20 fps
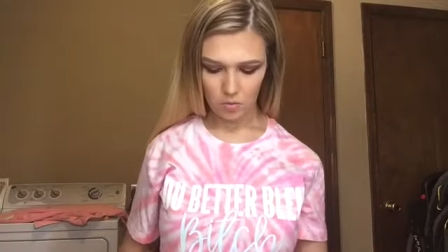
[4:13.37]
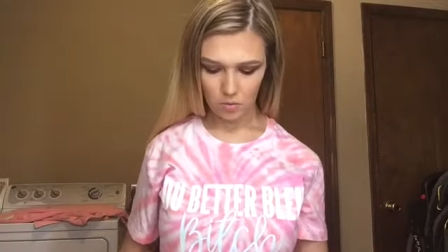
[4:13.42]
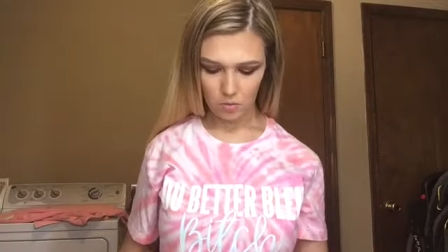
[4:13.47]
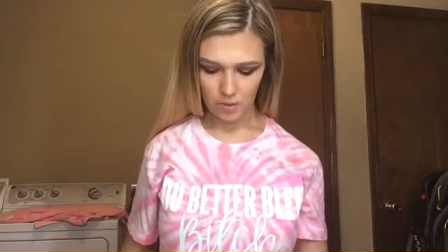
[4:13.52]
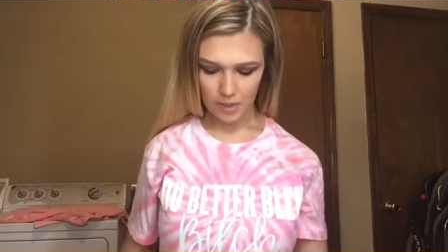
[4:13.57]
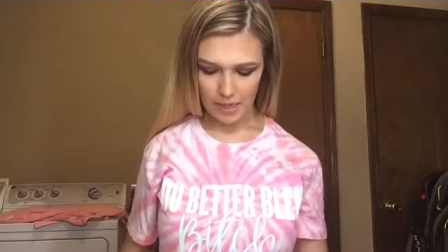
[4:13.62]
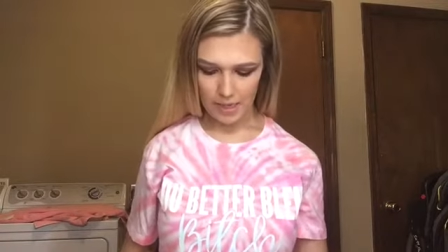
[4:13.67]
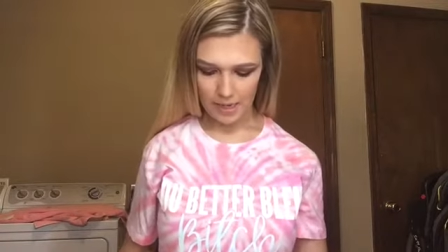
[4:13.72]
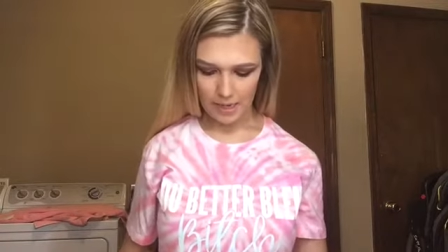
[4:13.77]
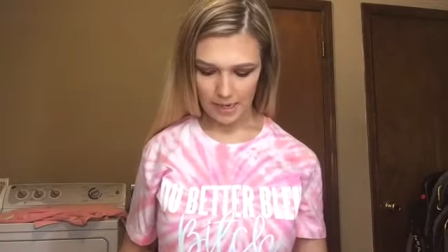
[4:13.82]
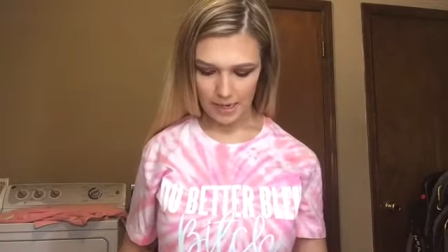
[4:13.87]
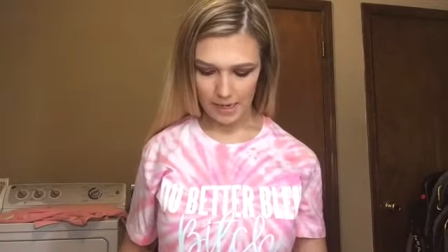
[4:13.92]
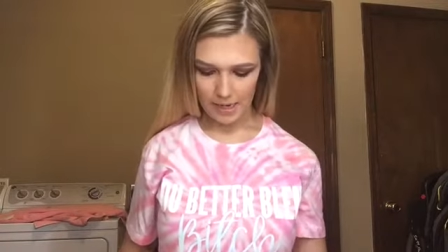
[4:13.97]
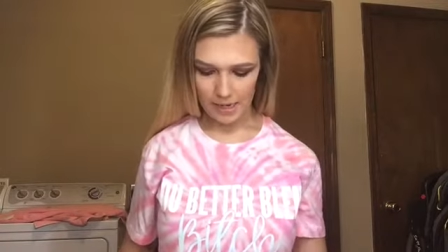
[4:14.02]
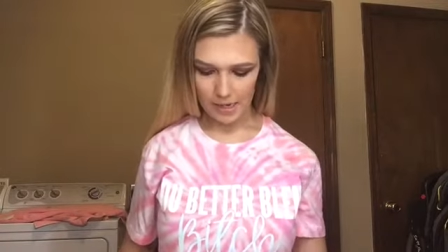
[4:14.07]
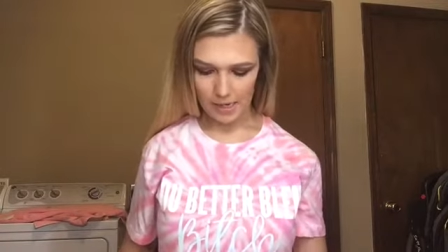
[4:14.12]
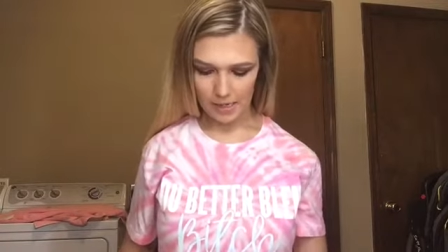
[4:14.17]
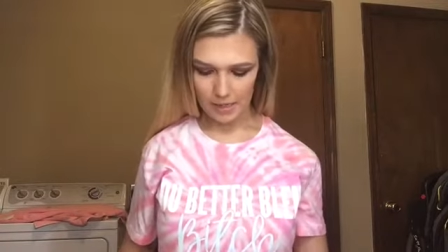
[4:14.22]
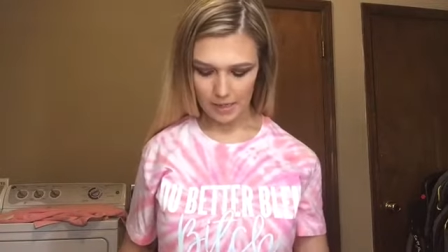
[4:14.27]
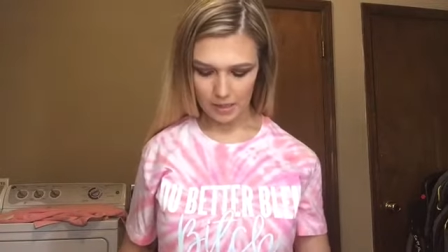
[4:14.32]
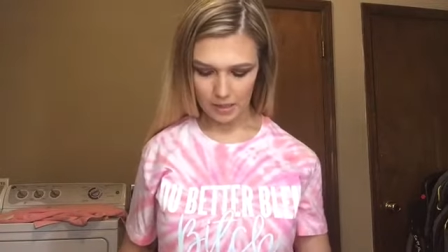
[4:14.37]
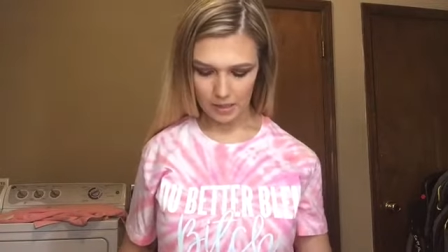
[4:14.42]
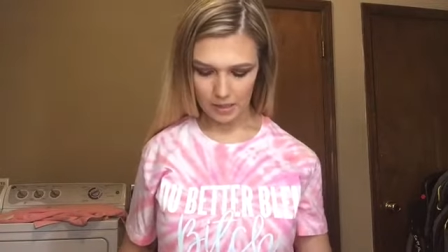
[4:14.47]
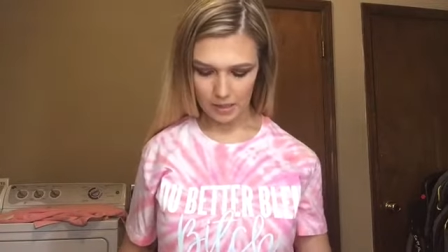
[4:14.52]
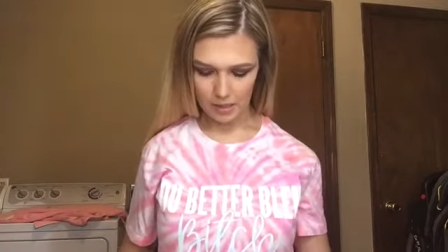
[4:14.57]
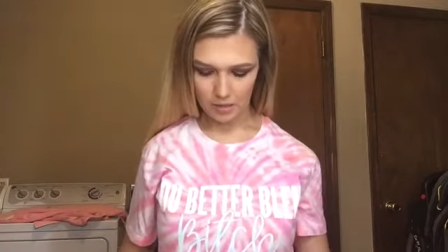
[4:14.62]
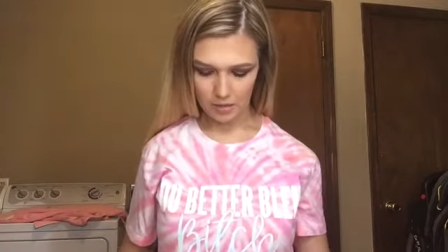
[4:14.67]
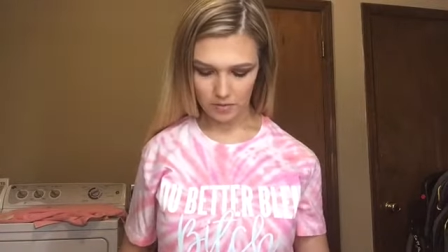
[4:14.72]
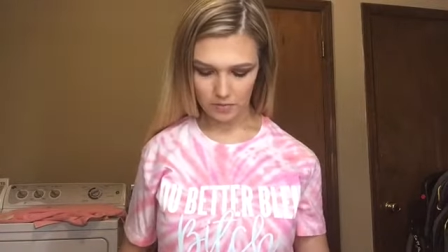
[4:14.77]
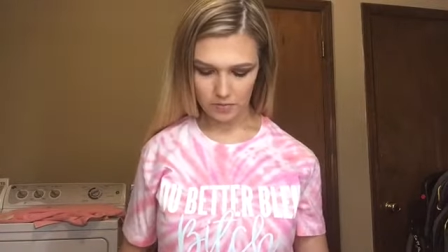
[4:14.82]
we
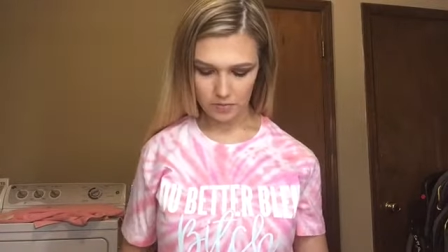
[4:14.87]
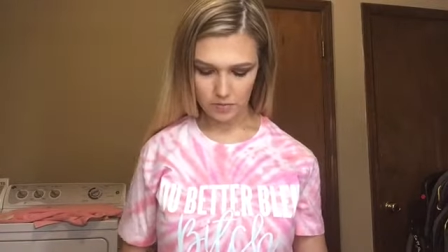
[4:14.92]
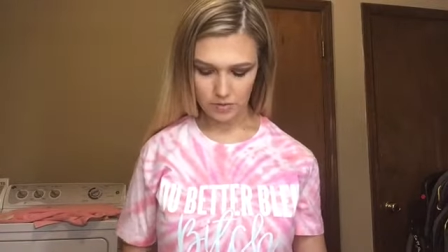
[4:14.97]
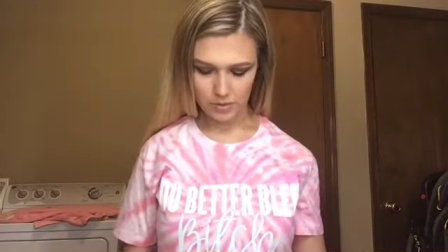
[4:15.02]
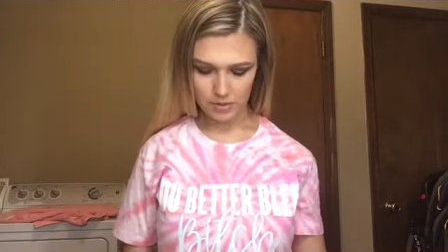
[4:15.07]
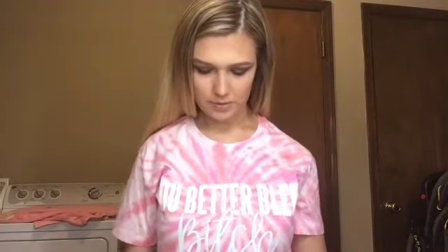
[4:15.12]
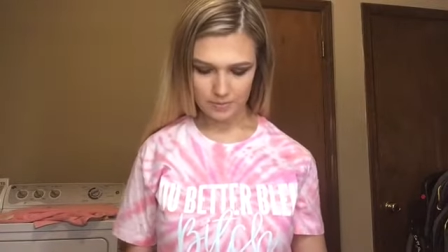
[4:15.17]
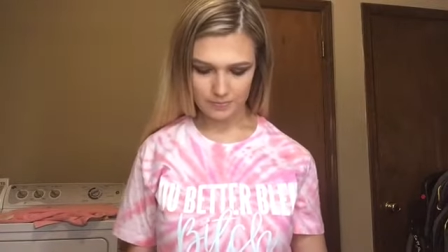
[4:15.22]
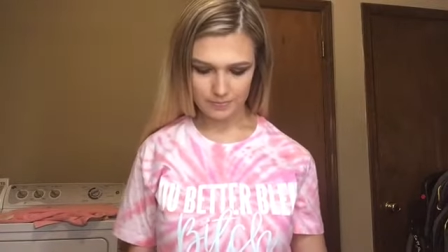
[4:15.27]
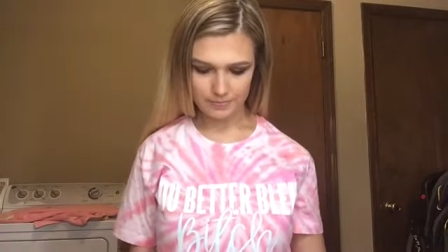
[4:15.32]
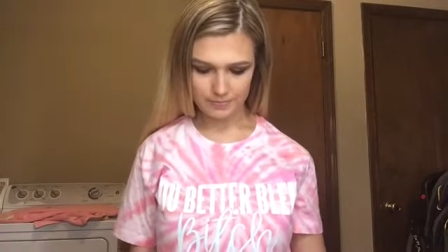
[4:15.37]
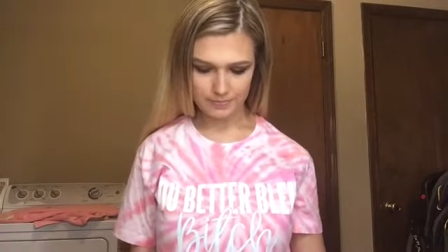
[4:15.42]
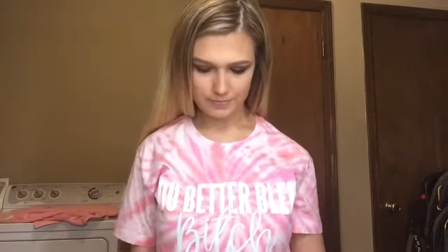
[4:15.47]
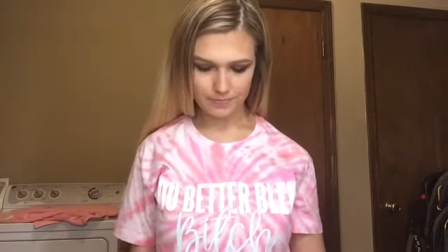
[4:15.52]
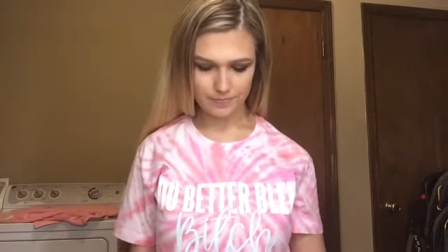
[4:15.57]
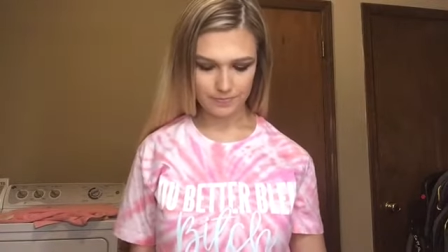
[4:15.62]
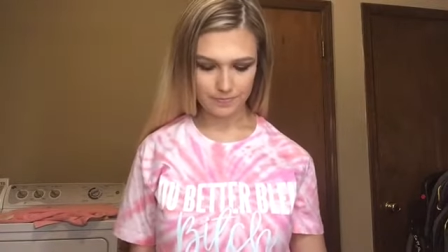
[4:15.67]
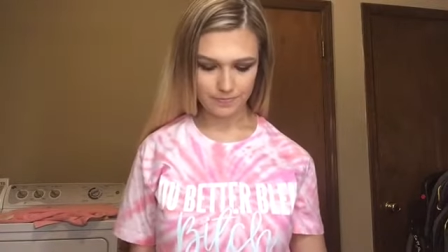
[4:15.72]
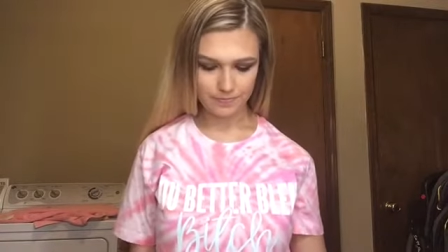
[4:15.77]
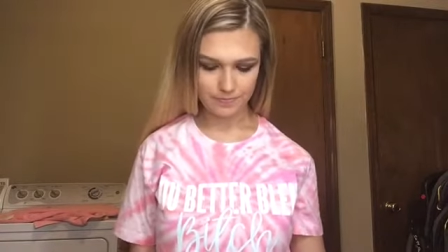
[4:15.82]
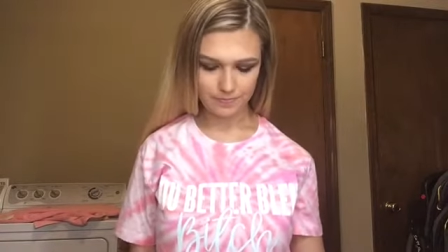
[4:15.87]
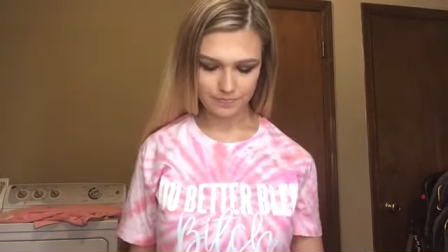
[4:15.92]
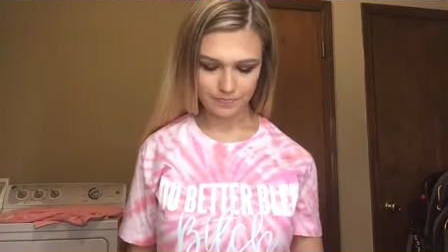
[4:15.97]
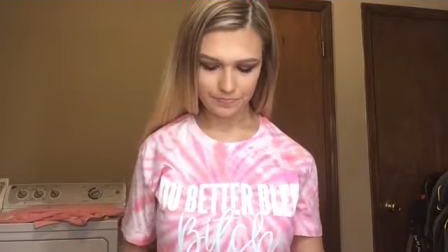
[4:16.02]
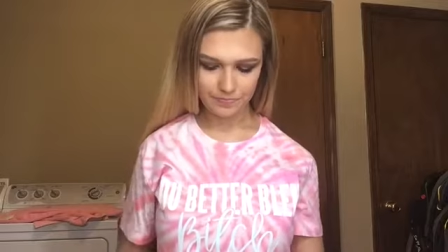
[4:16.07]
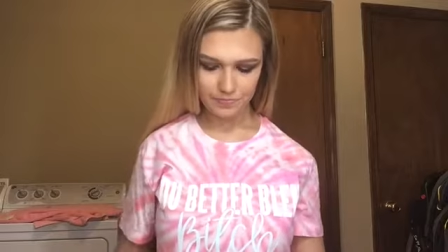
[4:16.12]
have, hmm,